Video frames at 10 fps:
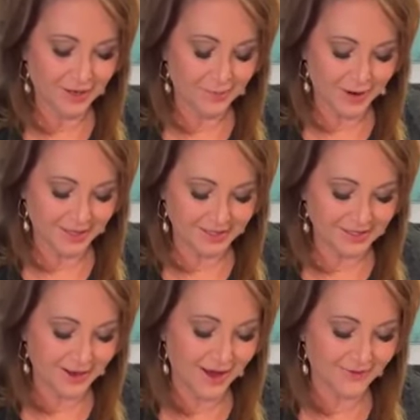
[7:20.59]
You want
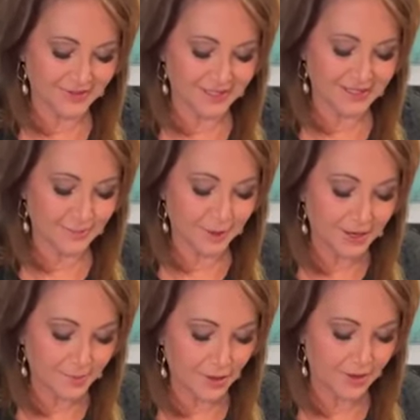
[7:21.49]
it soft and
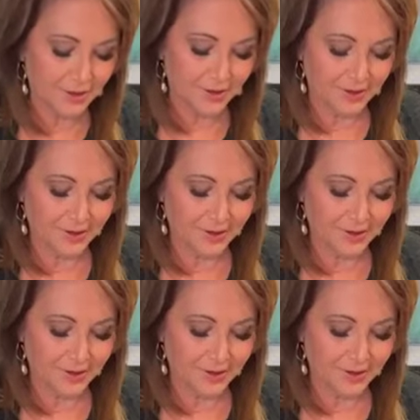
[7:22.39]
spreadable,